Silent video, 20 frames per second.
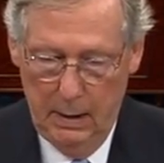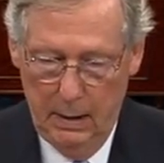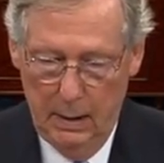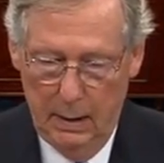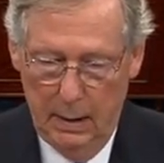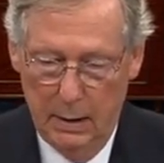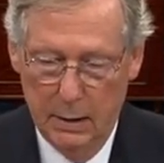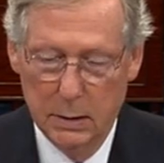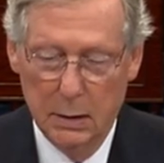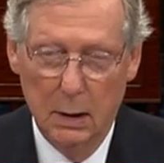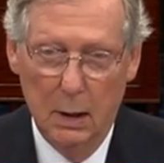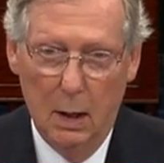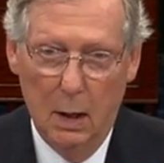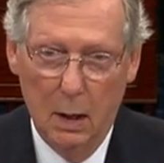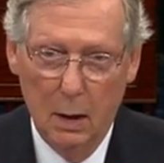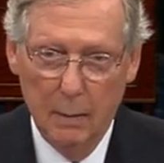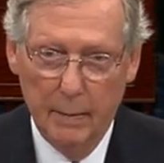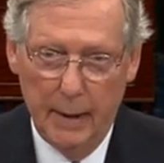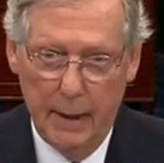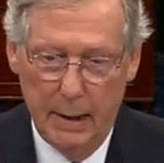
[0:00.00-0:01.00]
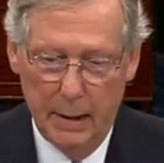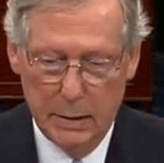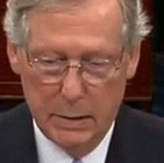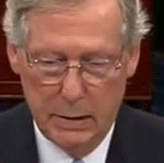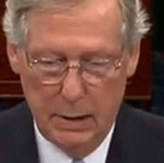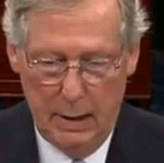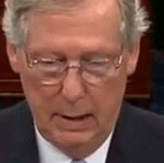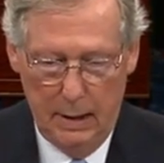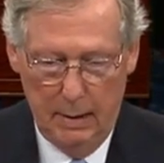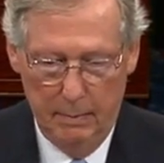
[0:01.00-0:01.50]
It is long past
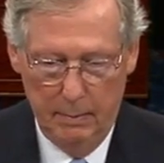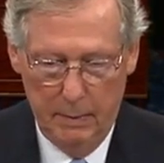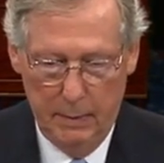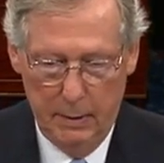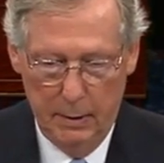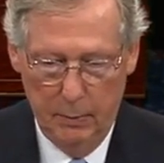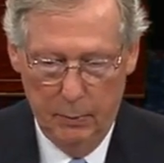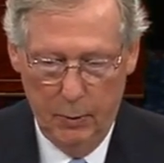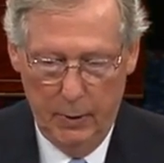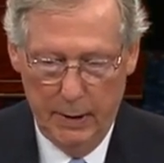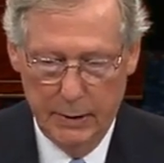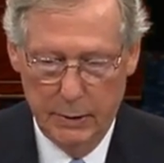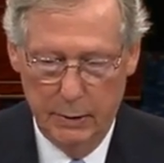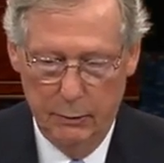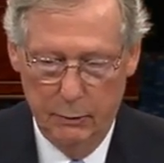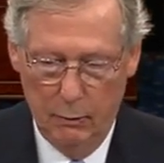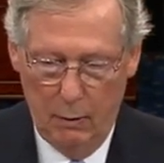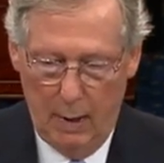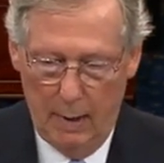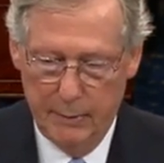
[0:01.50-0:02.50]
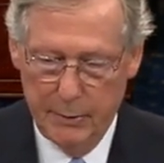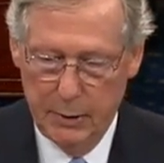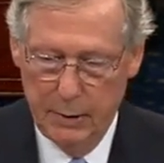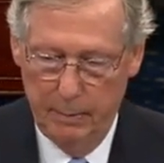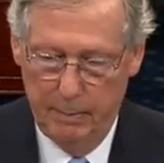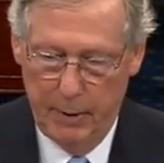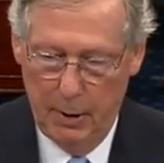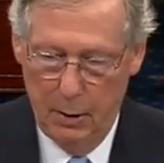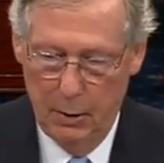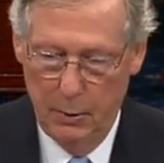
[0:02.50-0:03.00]
time the president drops the
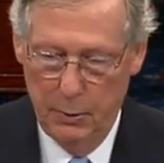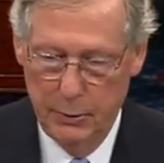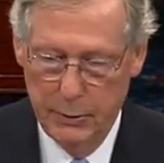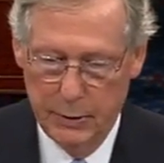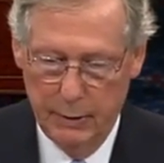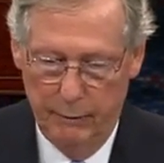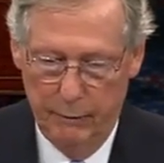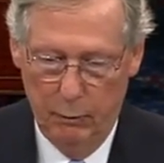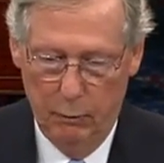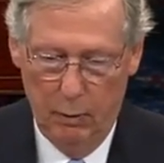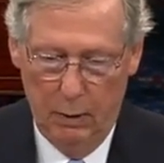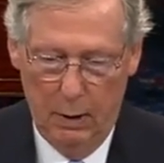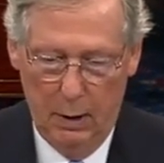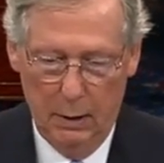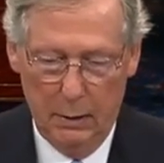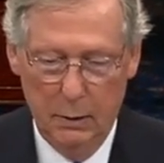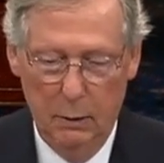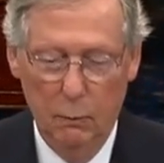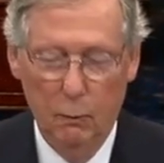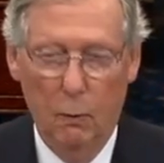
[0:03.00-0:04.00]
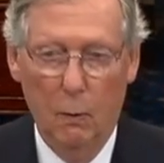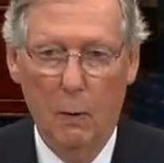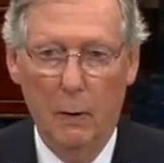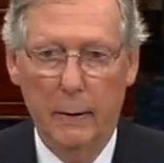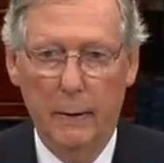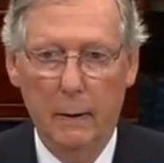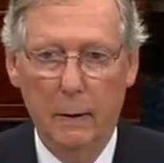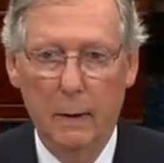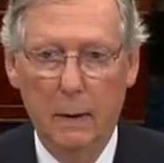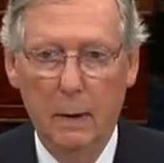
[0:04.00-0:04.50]
pose of the reluctant
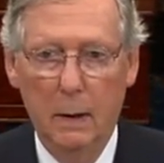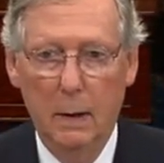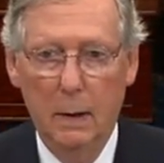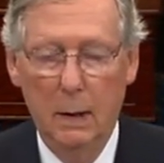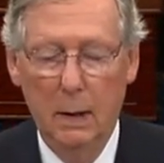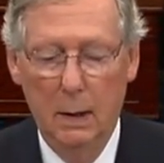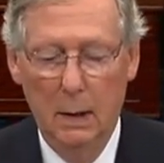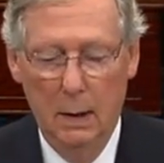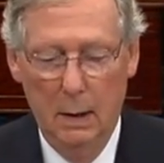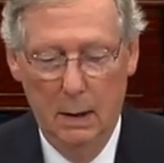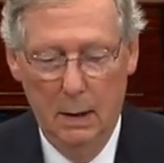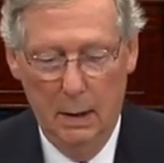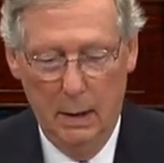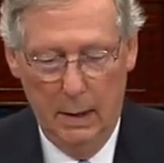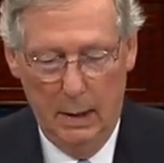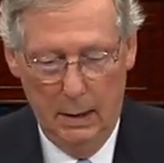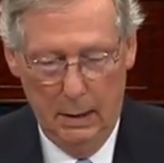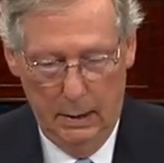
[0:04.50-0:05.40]
warrior and